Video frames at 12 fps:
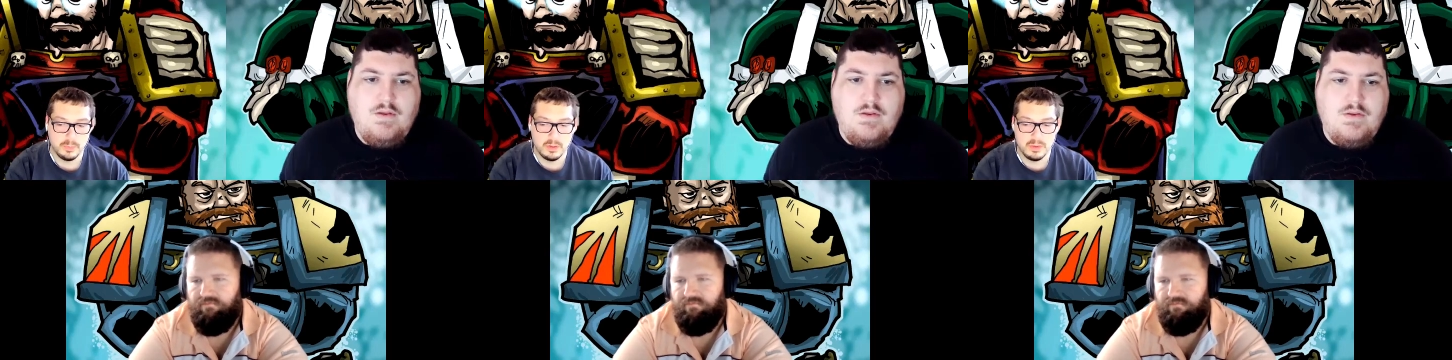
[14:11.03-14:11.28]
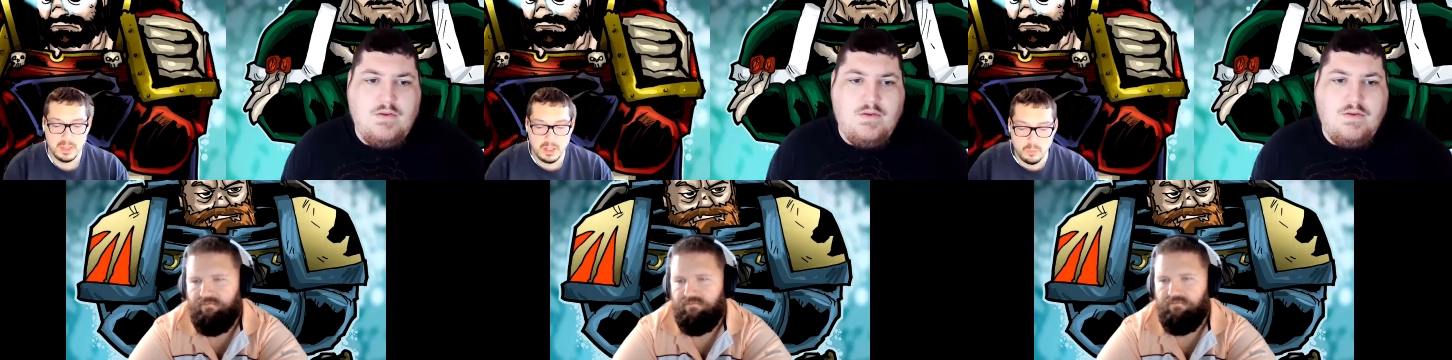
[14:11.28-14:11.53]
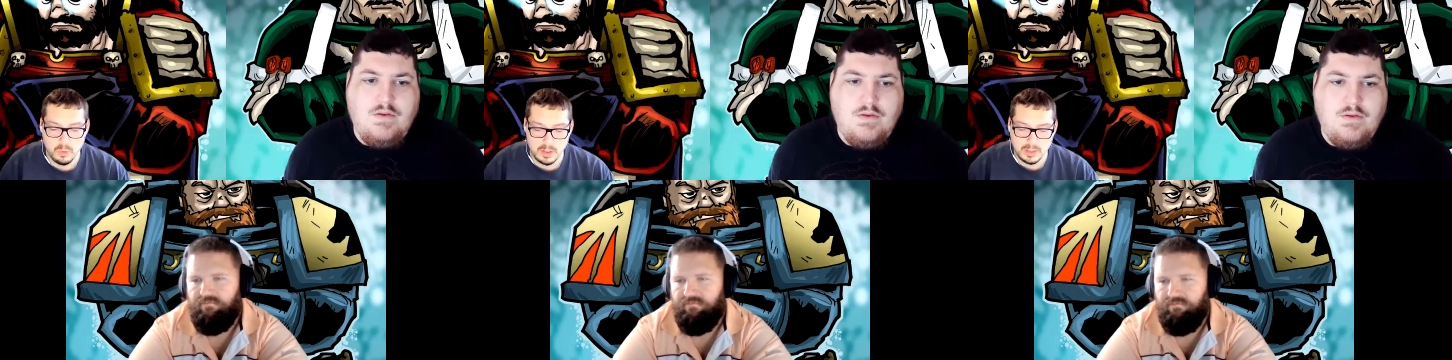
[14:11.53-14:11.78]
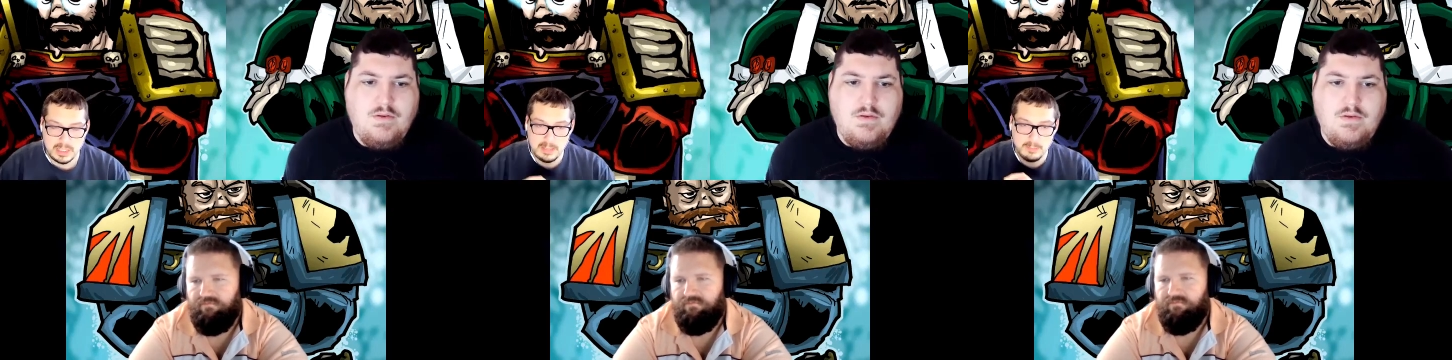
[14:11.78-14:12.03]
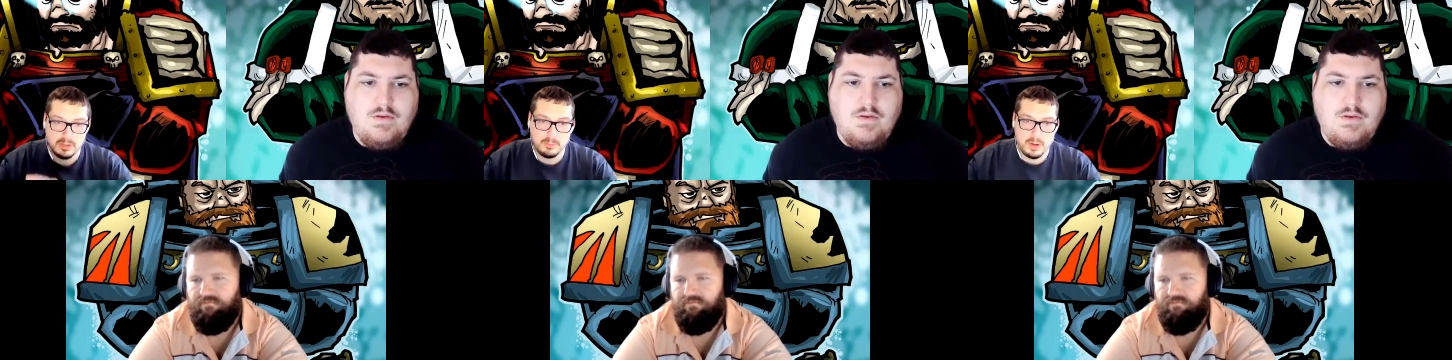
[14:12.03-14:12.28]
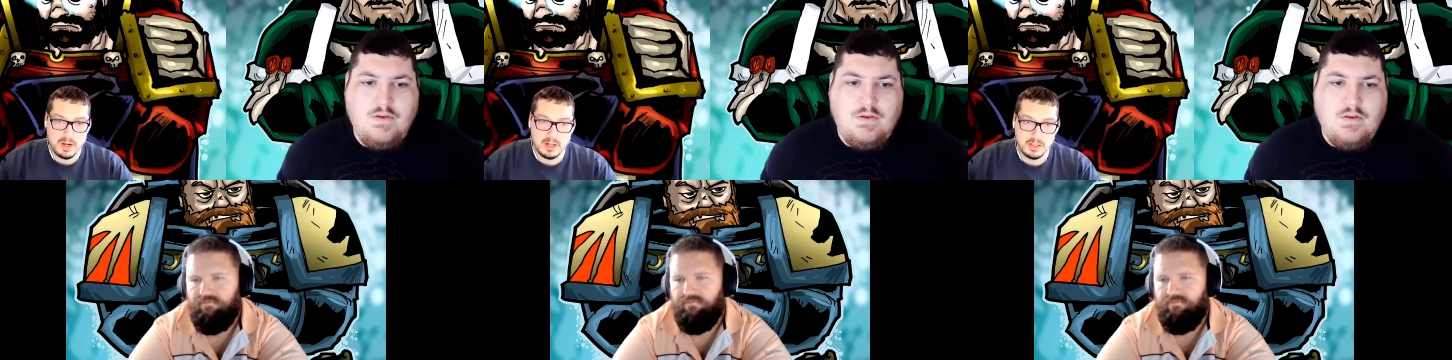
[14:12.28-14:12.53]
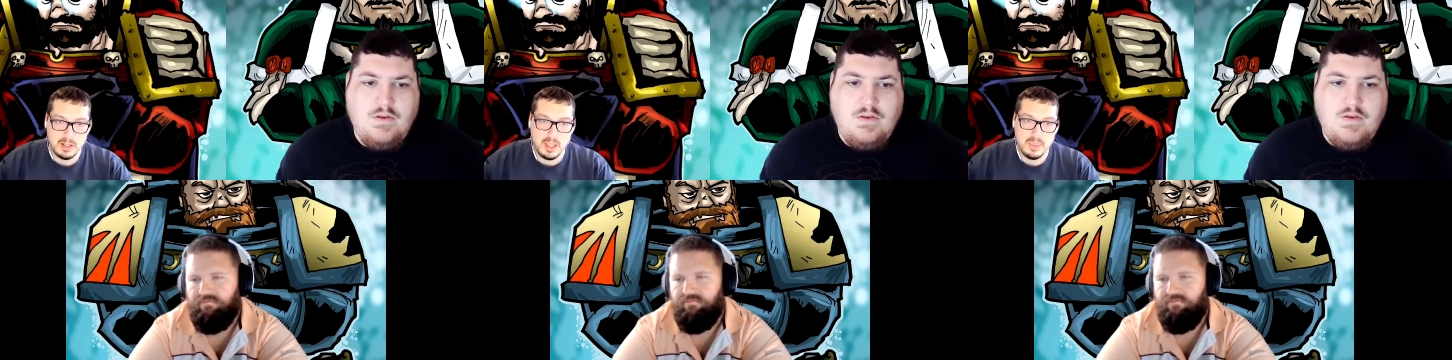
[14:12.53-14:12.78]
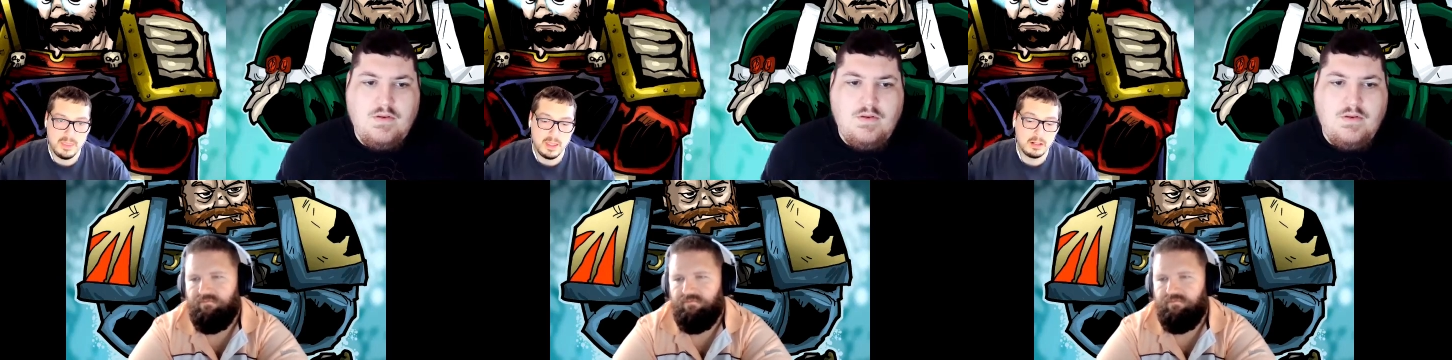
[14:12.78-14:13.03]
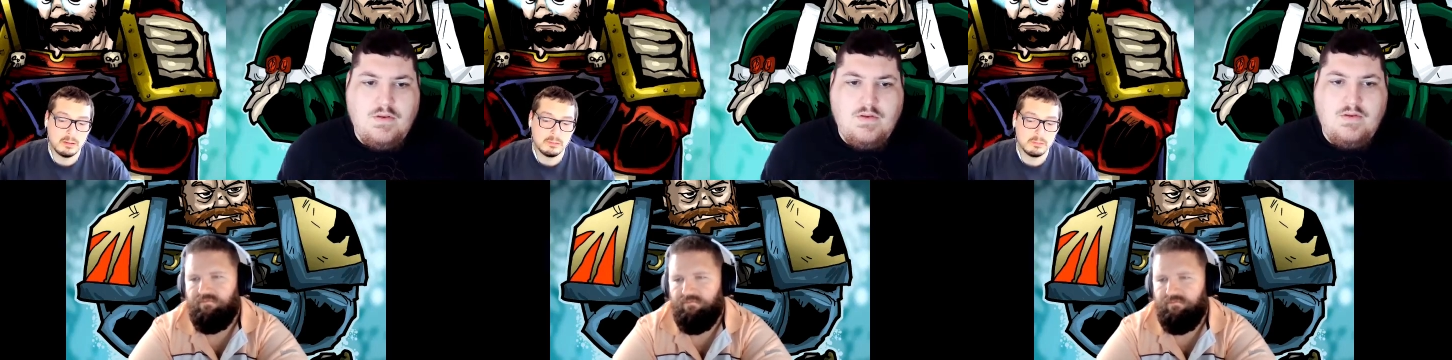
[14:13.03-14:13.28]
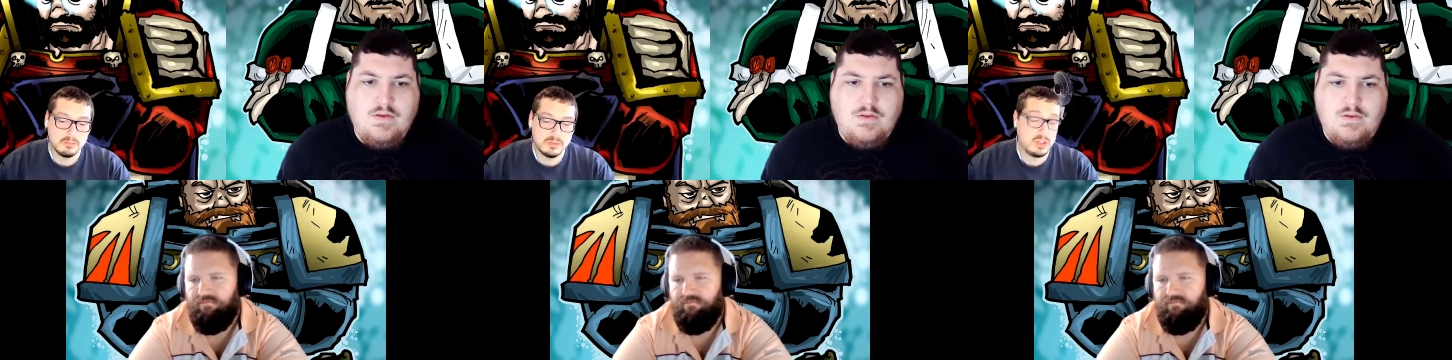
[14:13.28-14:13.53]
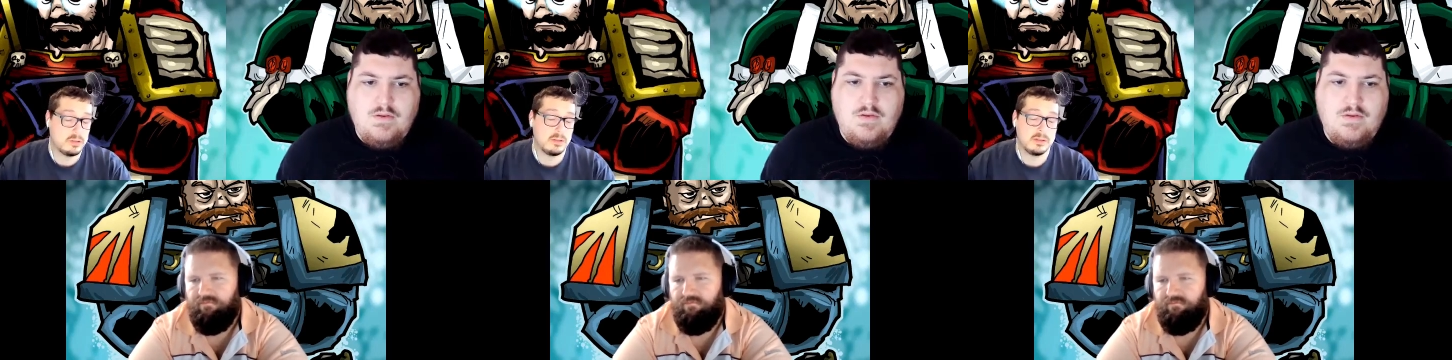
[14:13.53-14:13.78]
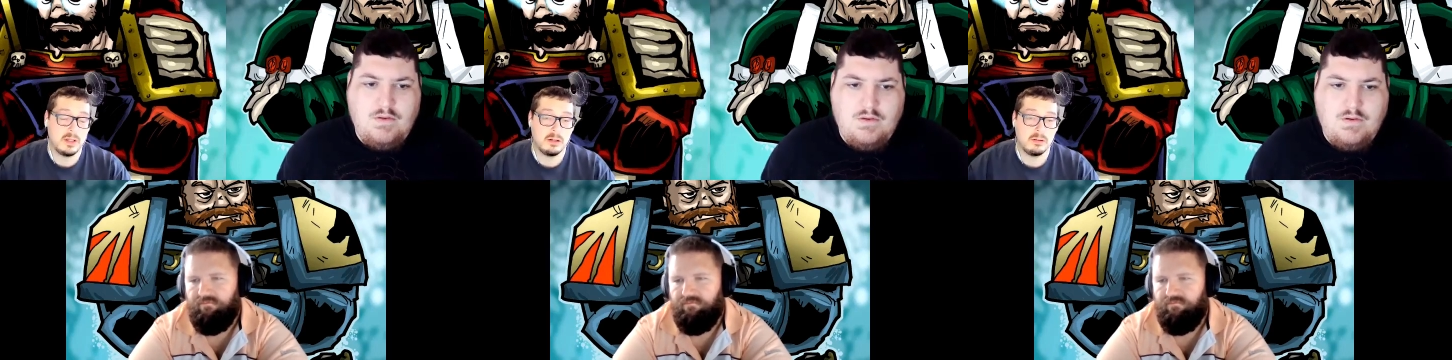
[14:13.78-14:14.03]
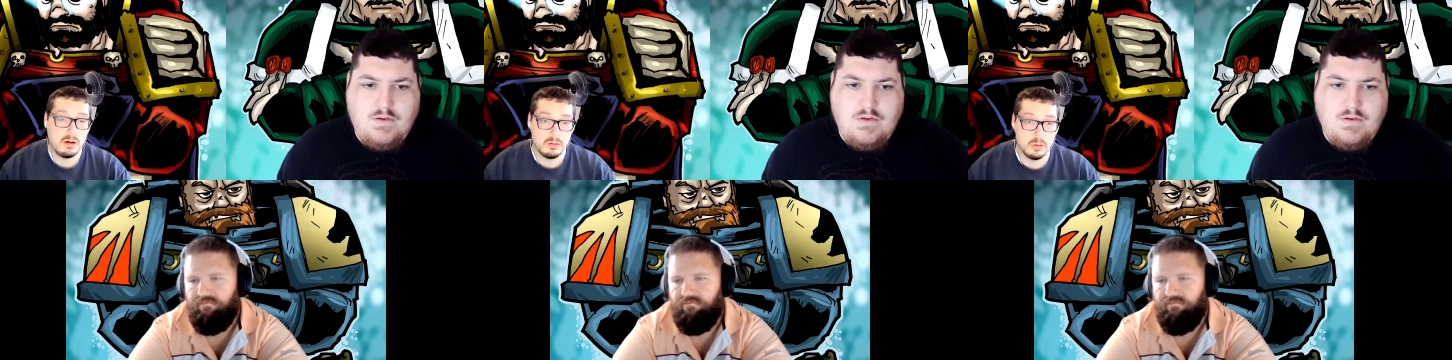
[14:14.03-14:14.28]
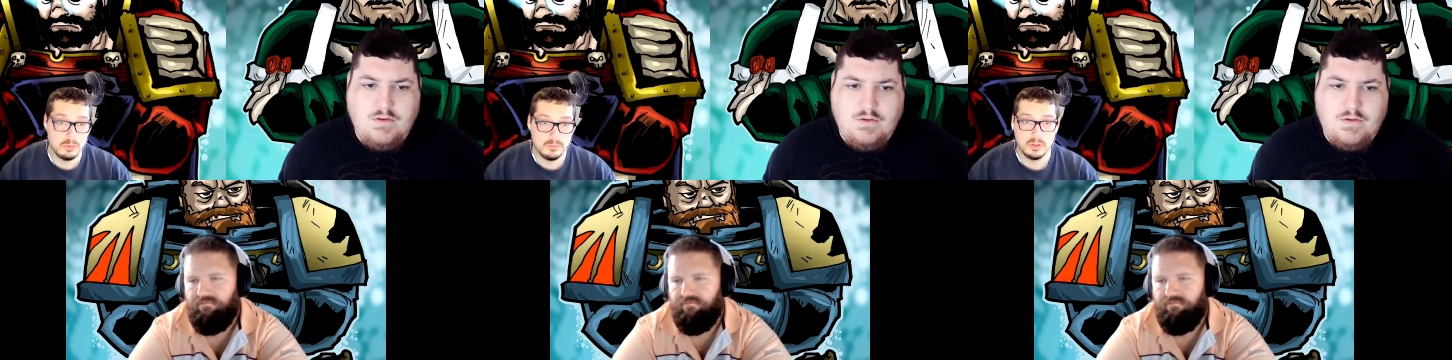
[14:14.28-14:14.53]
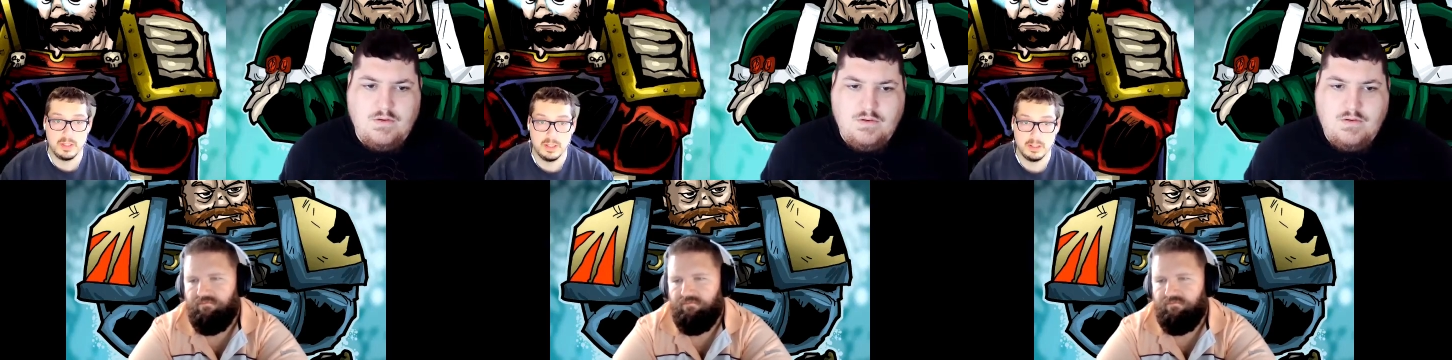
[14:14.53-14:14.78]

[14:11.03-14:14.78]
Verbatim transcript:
Speaker 1: They want to keep spreading and then start the cycle all over again.